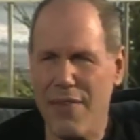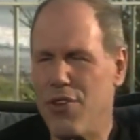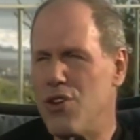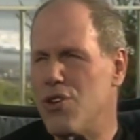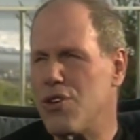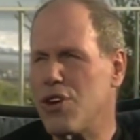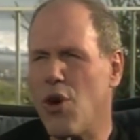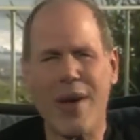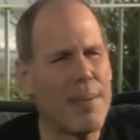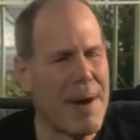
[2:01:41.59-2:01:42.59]
If you're
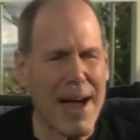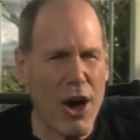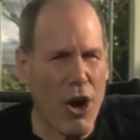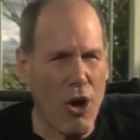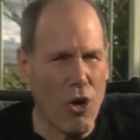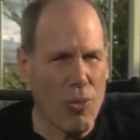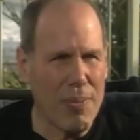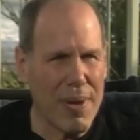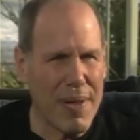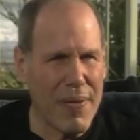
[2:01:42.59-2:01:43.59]
going to buy a
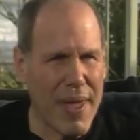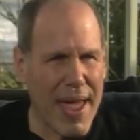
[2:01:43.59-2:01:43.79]
home